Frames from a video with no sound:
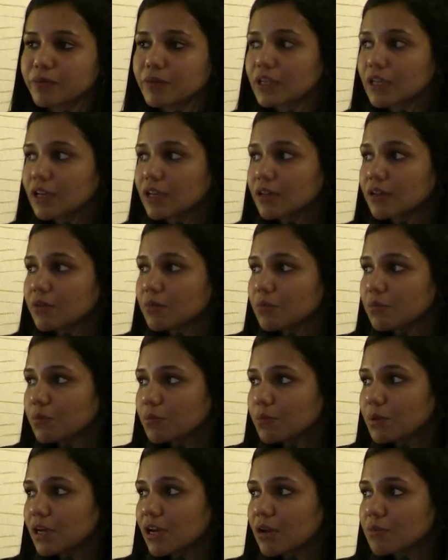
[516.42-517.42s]
it
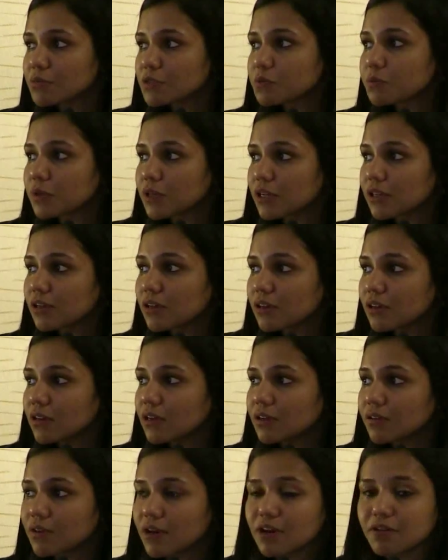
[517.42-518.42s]
becomes
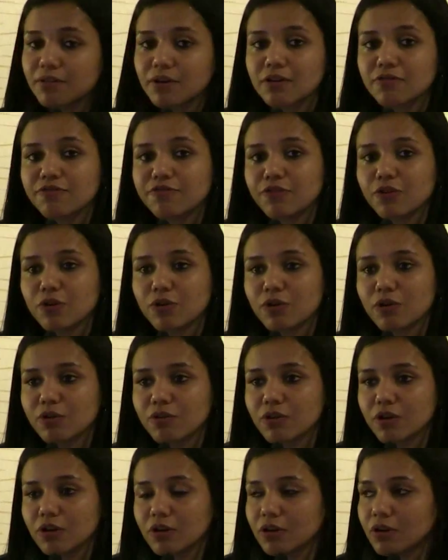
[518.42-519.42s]
particularly relevant for
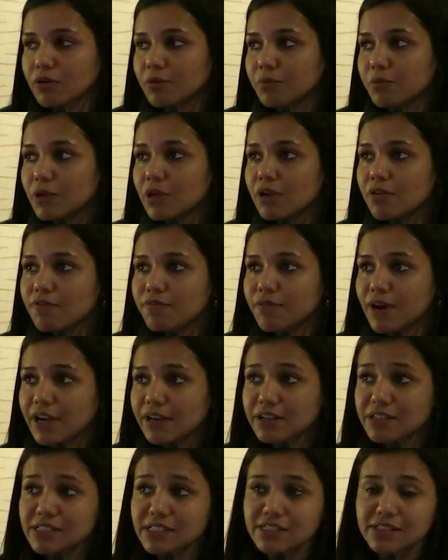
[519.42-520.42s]

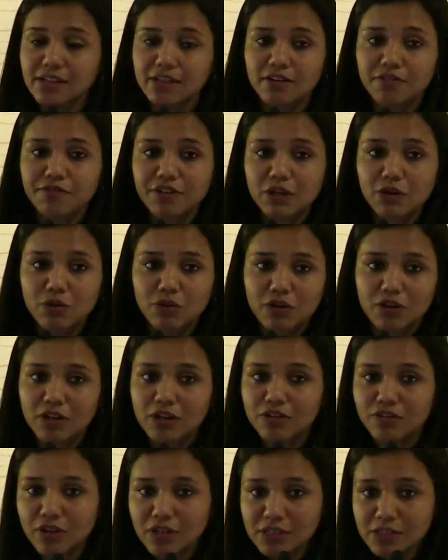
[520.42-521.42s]
viruses that are fecally
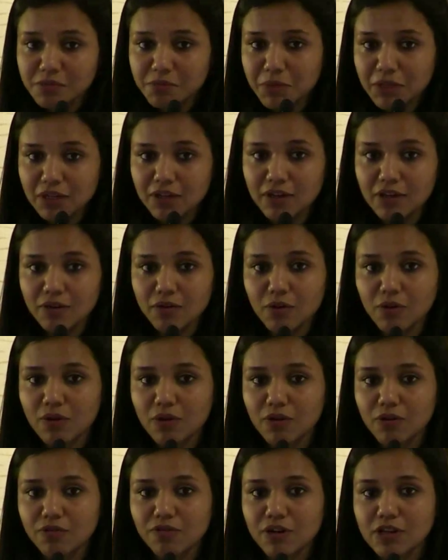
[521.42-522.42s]
transmitted
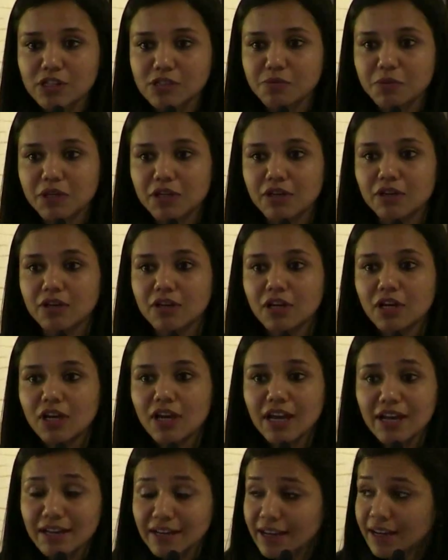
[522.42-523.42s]
or transmitted
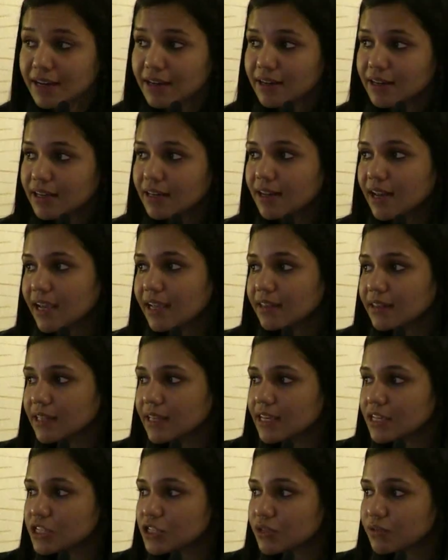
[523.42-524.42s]
enterically, like
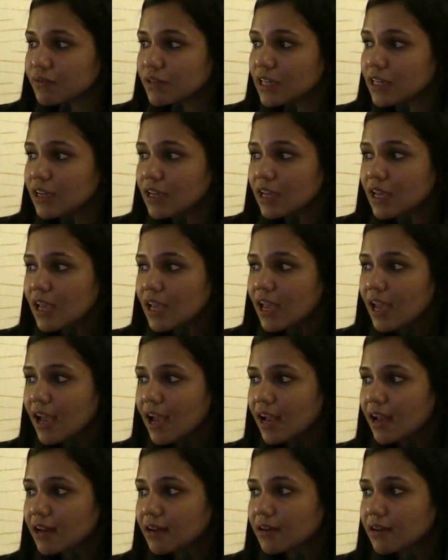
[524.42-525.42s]
the HEV.
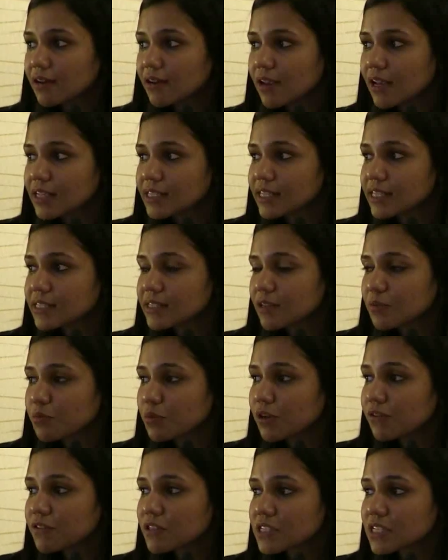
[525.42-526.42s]
And as I said
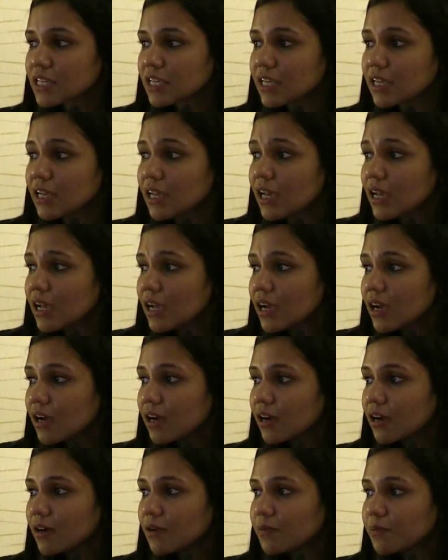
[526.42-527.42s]
previously,
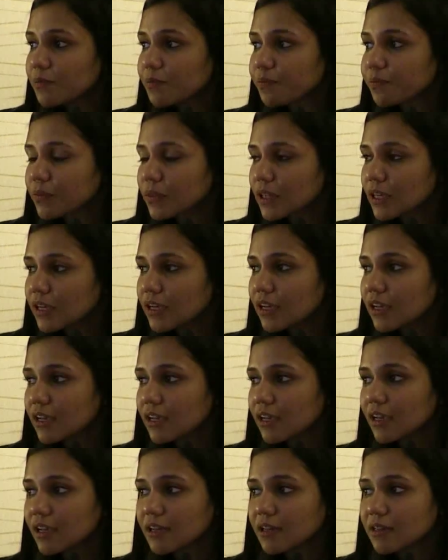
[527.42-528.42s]

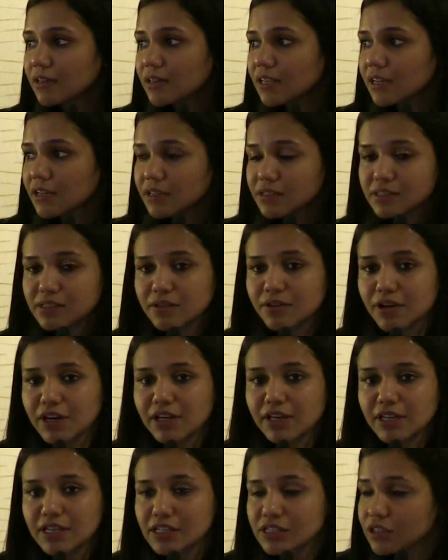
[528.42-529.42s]
there is a great
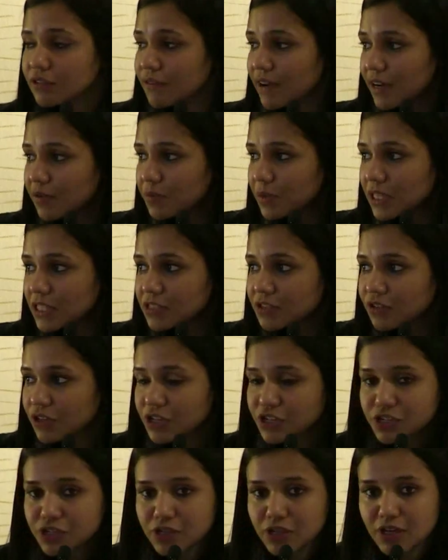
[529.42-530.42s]
ease of
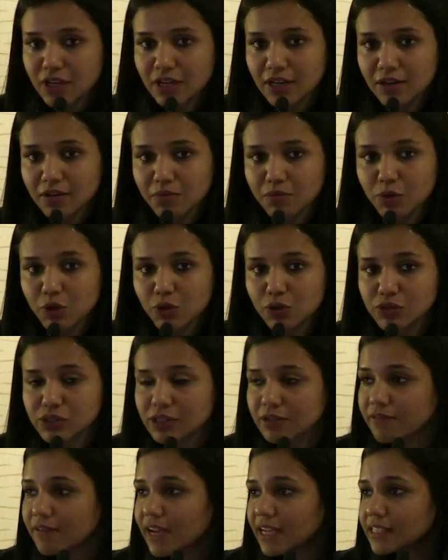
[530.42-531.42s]
administration in mucosal
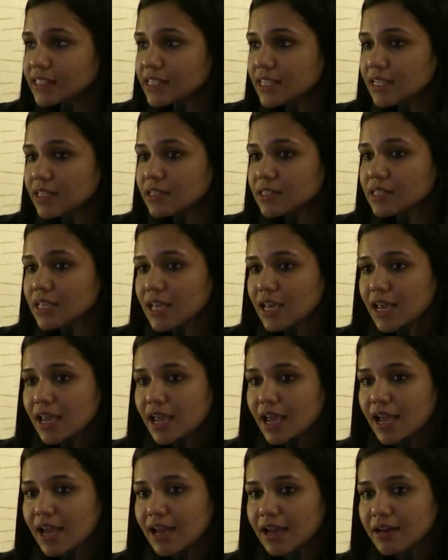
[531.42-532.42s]
vaccines,
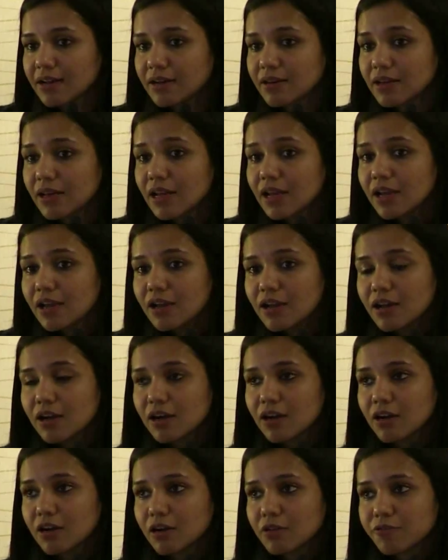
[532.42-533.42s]
and
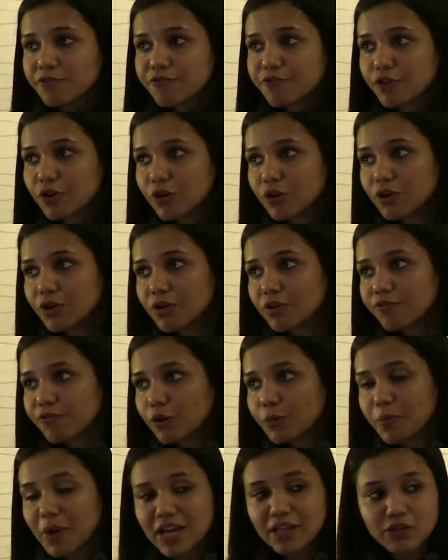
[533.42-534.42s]
for
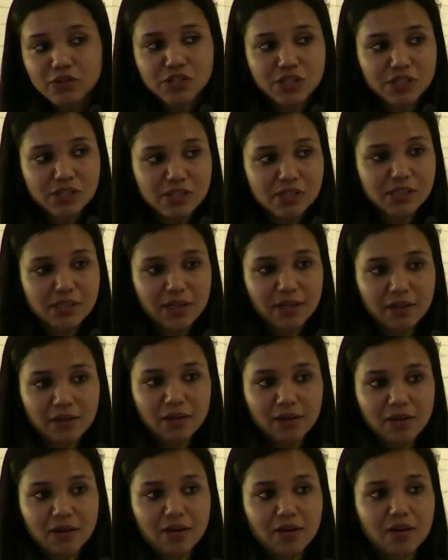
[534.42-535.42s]
pathogens that
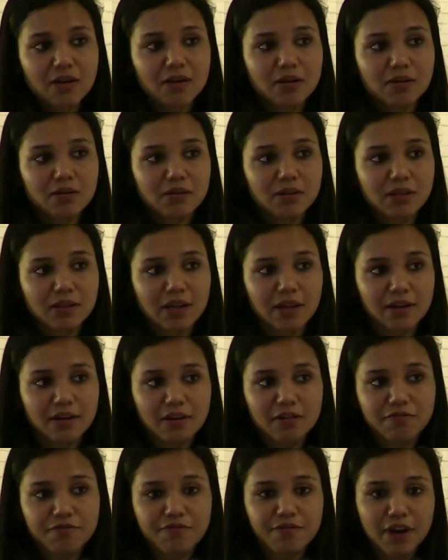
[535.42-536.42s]

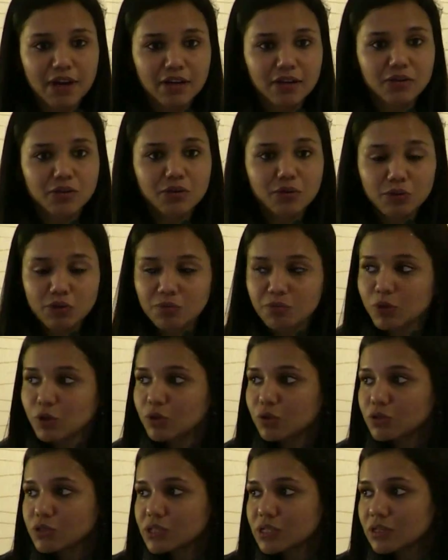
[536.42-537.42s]
infect through the
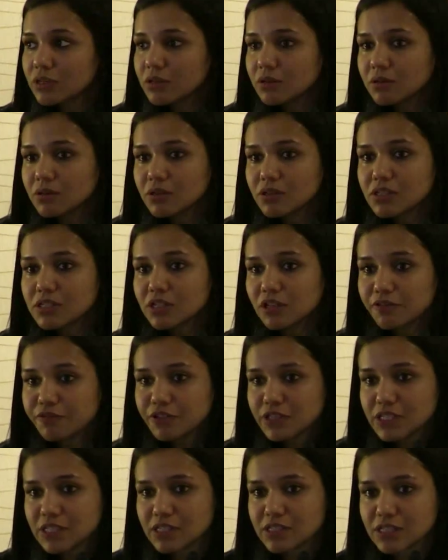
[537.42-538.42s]
mucosal
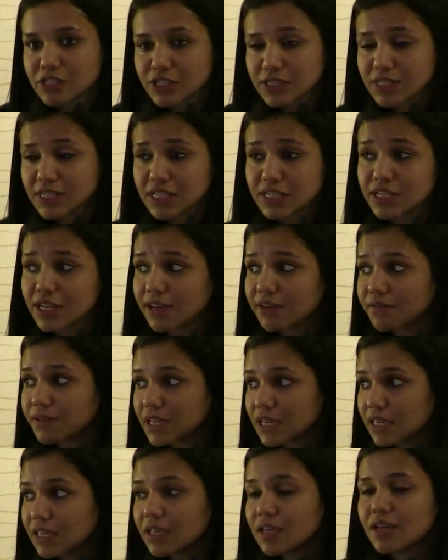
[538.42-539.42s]
surfaces, such as
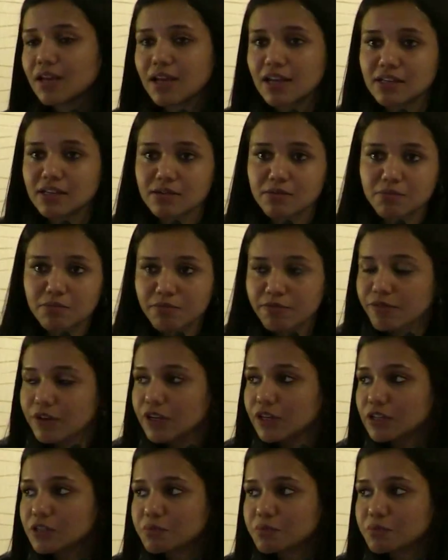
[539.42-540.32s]
HIV and various